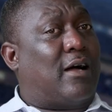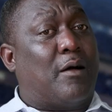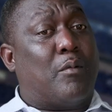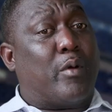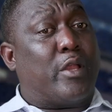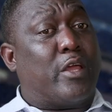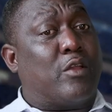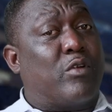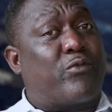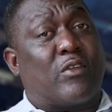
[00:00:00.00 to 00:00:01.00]

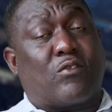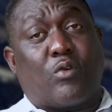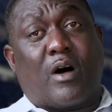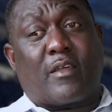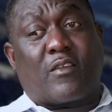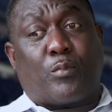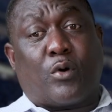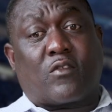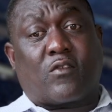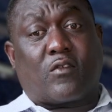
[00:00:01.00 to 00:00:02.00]
in reference to other
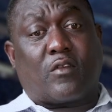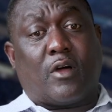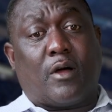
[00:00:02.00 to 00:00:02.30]
sports,